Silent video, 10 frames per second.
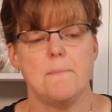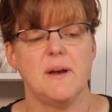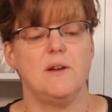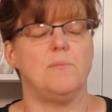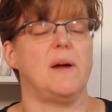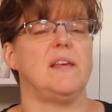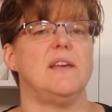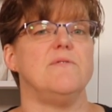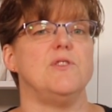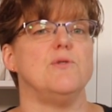but it might
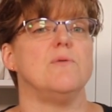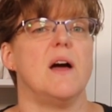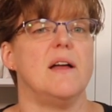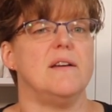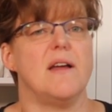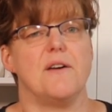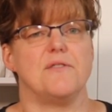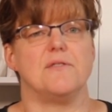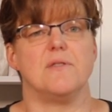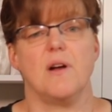give you
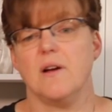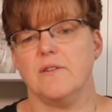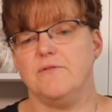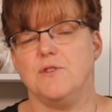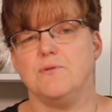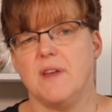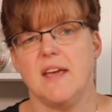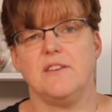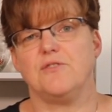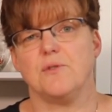another few
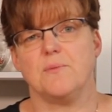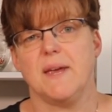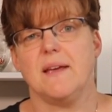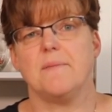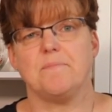days or a week.